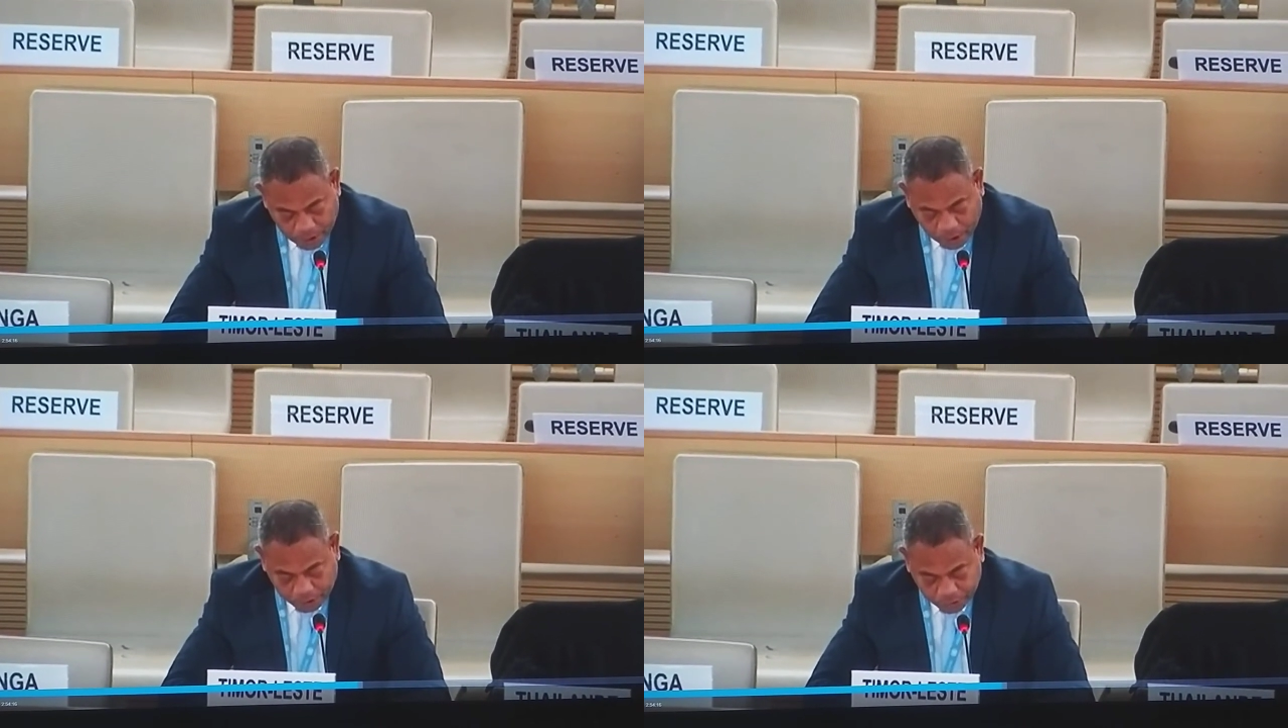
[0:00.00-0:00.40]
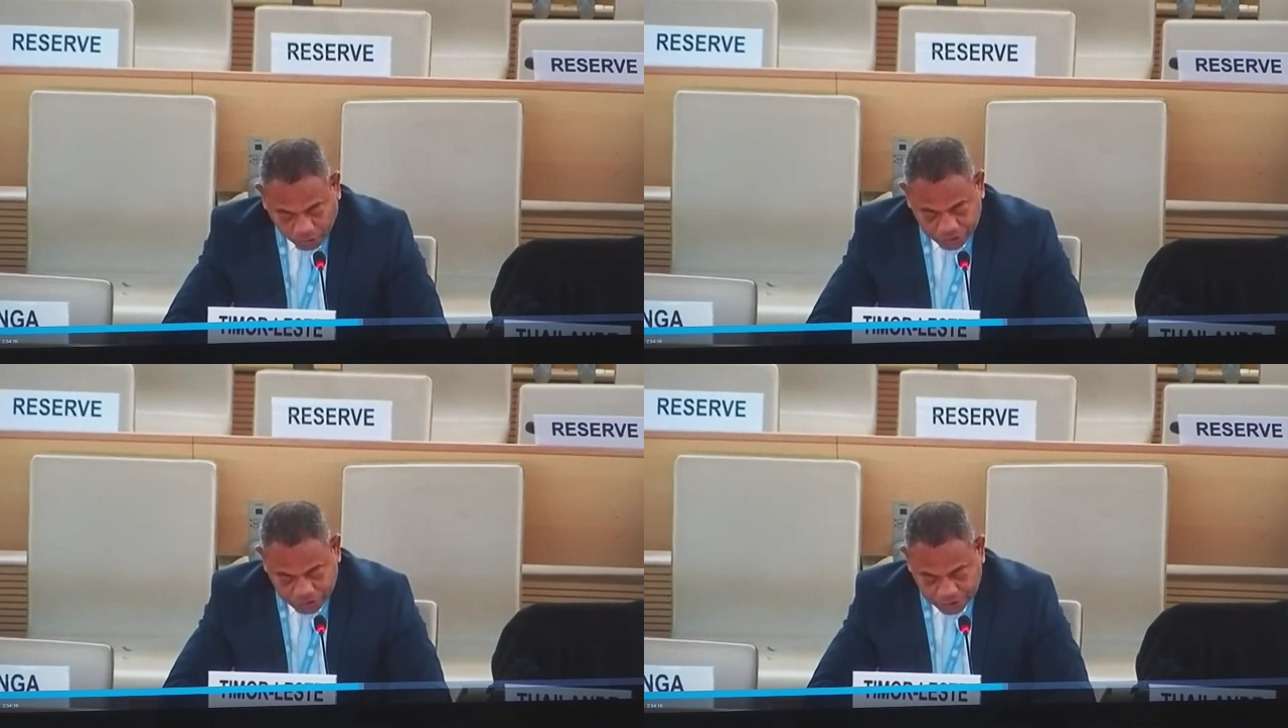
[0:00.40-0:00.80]

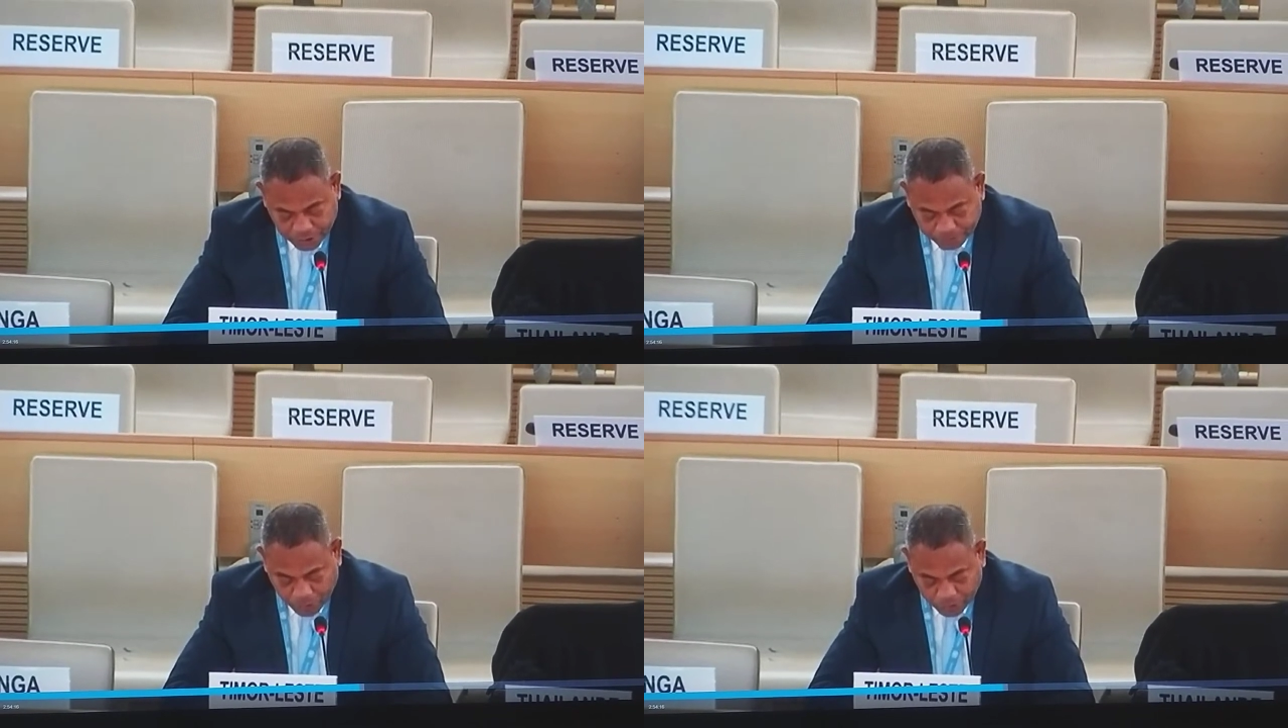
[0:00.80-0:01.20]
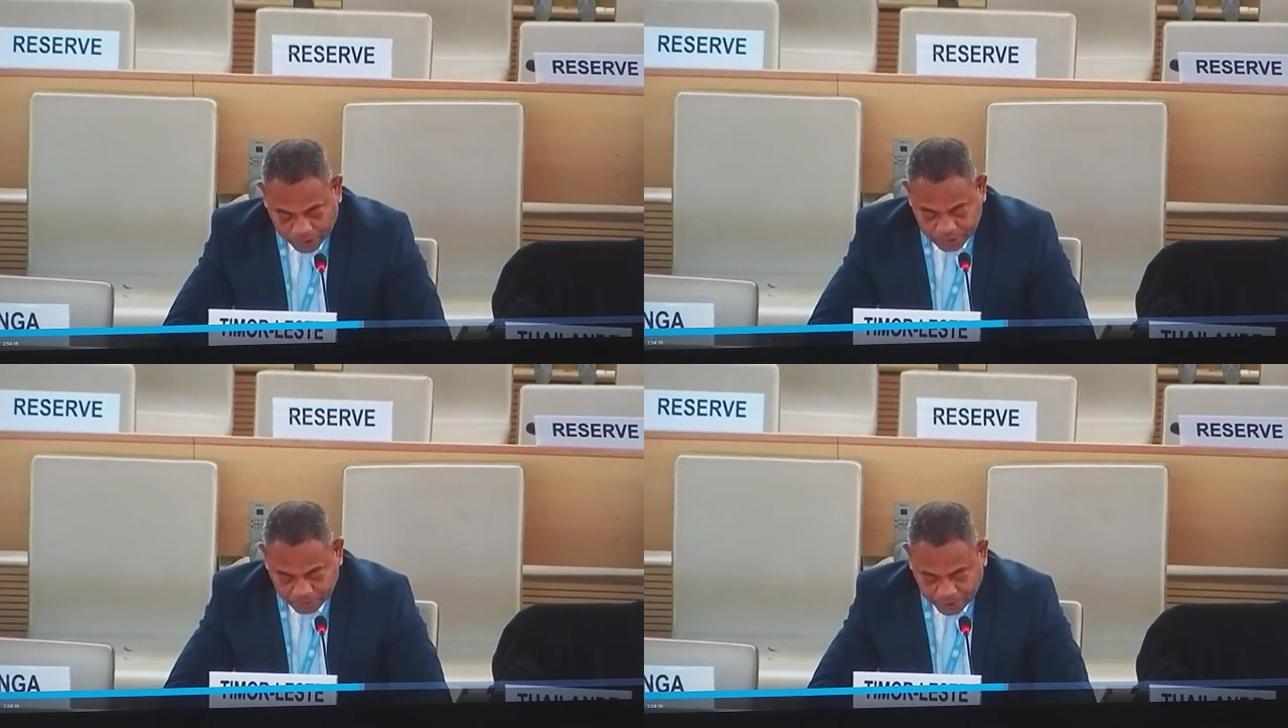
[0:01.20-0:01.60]
acknowledging the
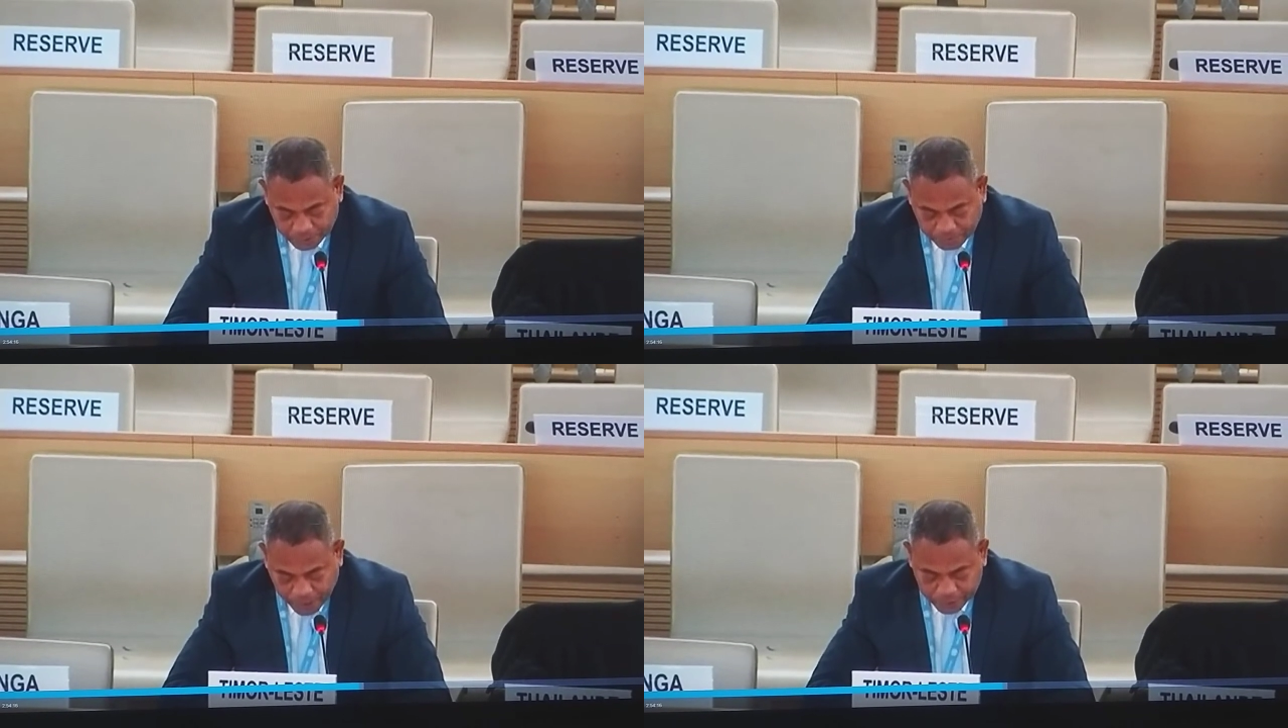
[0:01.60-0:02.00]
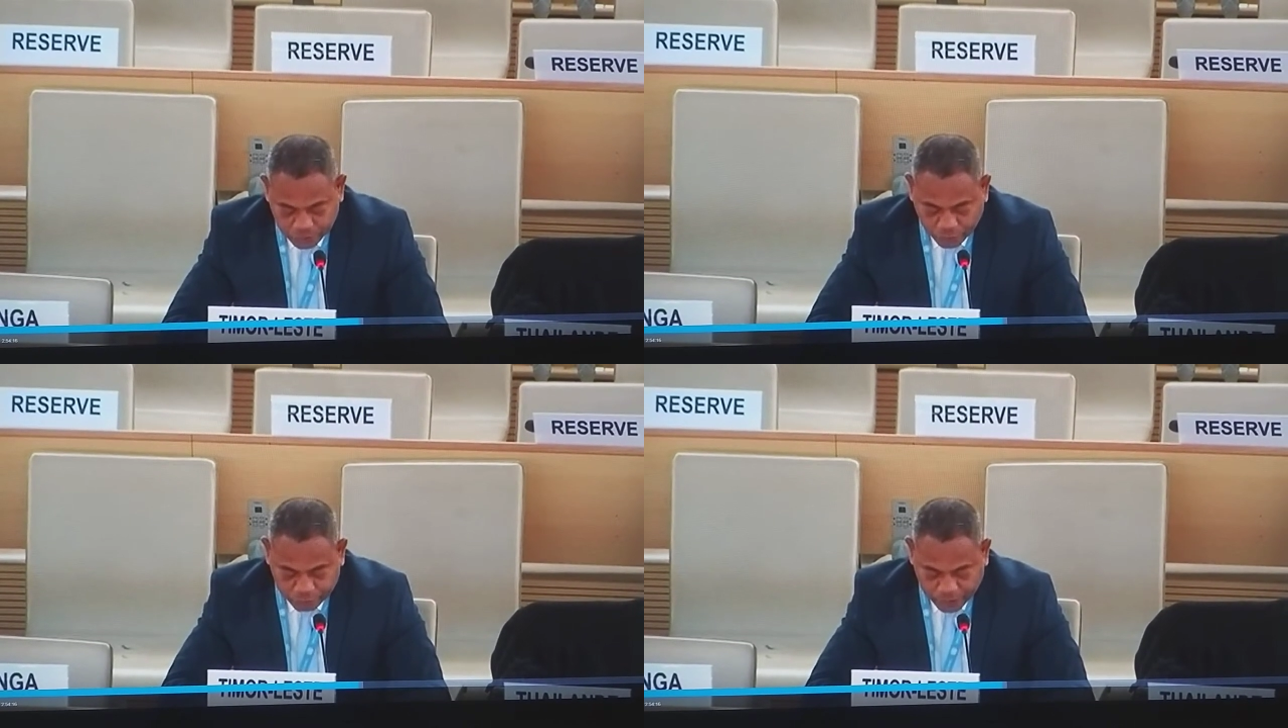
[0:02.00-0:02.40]
progress made by
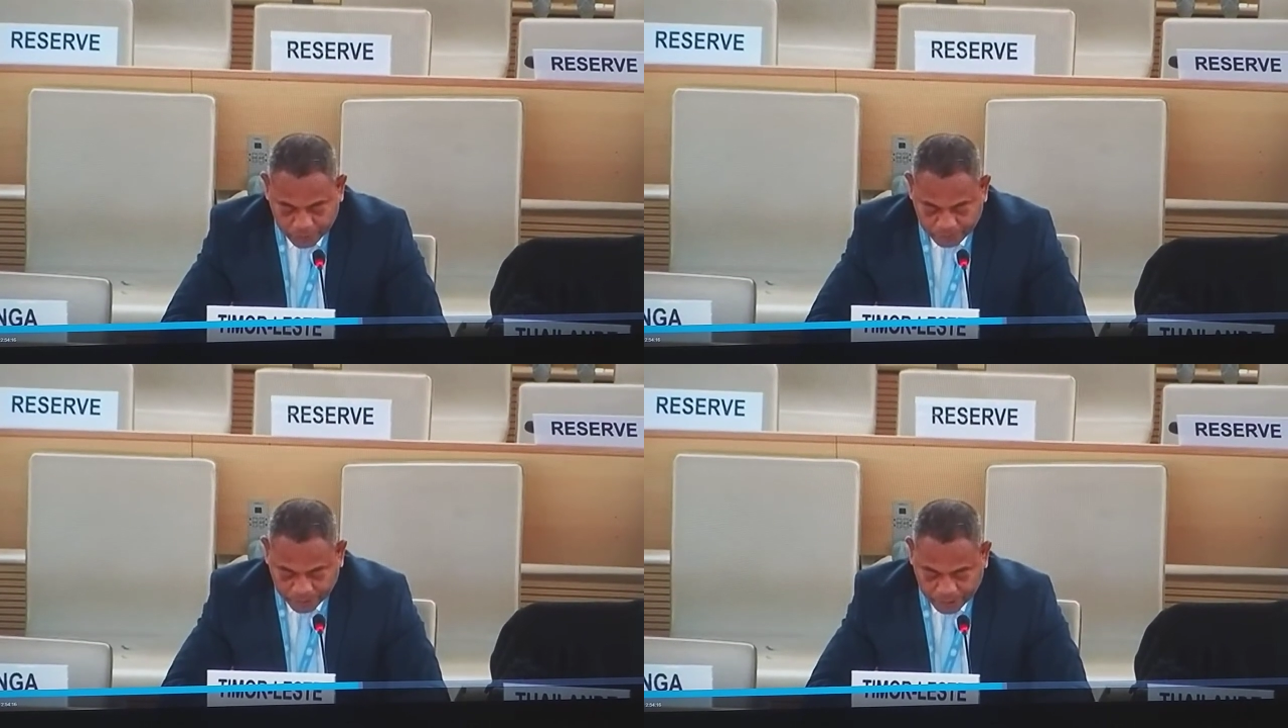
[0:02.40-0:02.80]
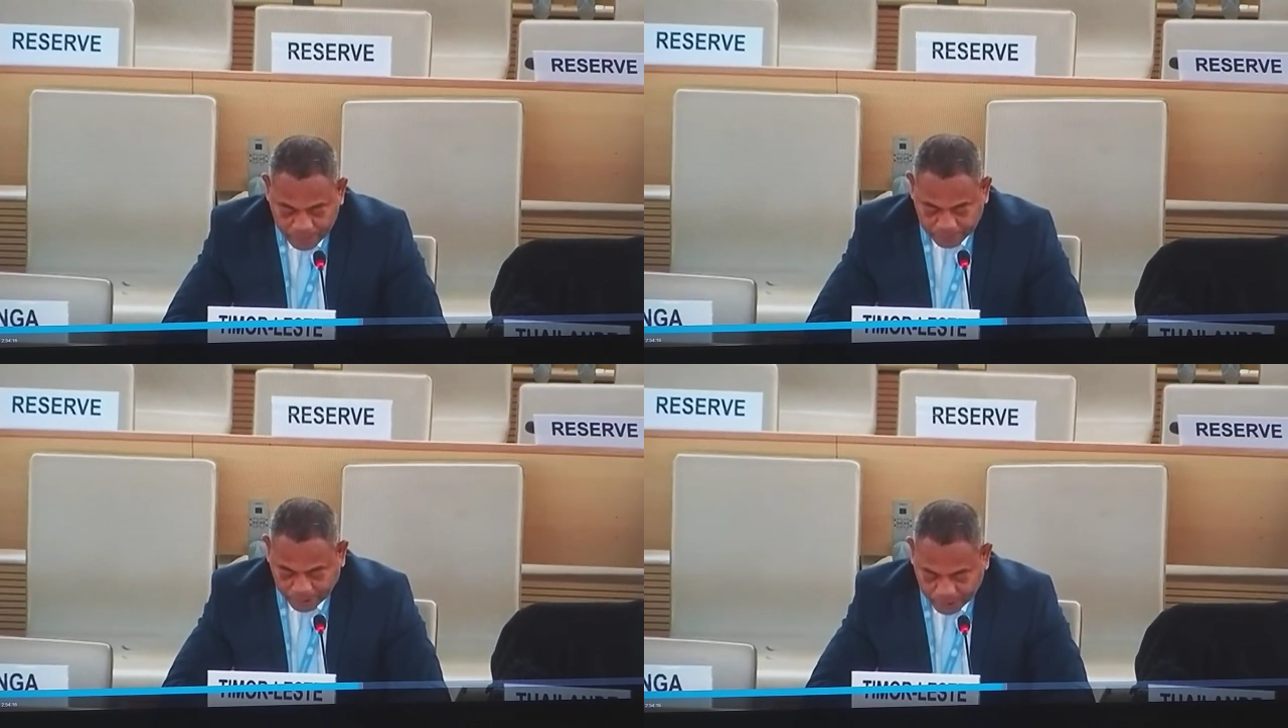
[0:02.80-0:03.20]
so far by
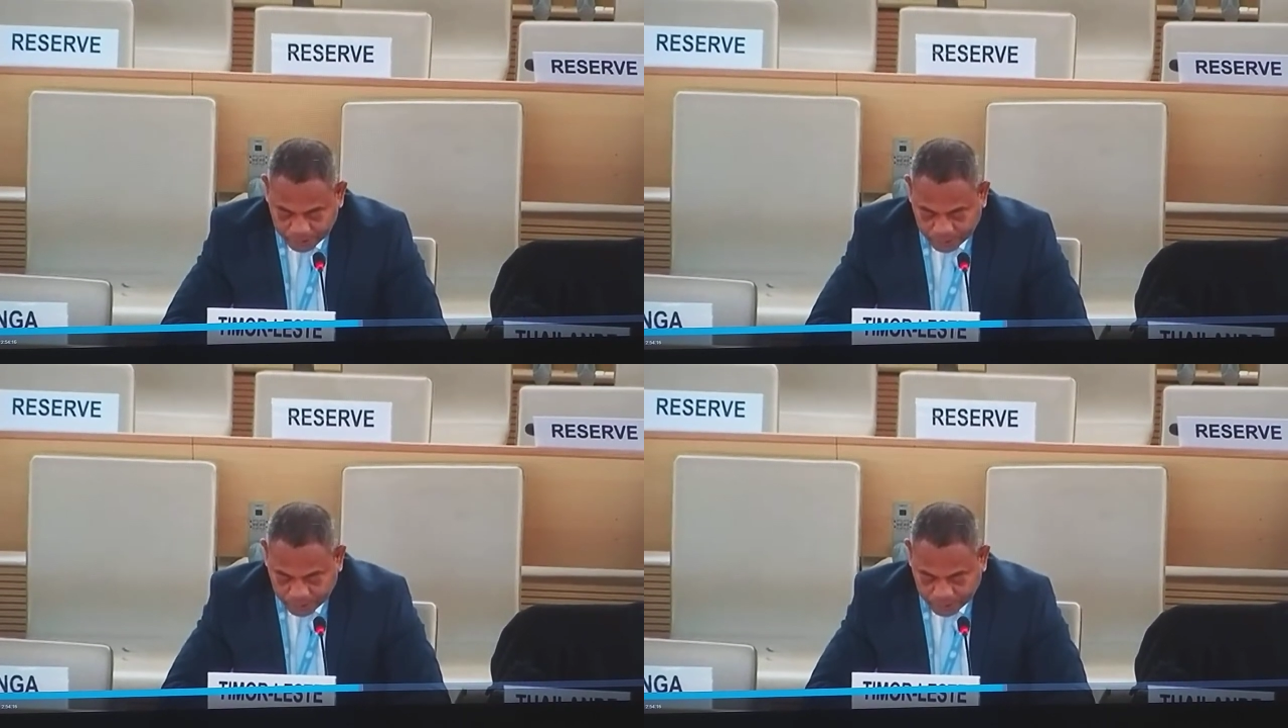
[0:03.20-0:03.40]
Gambia,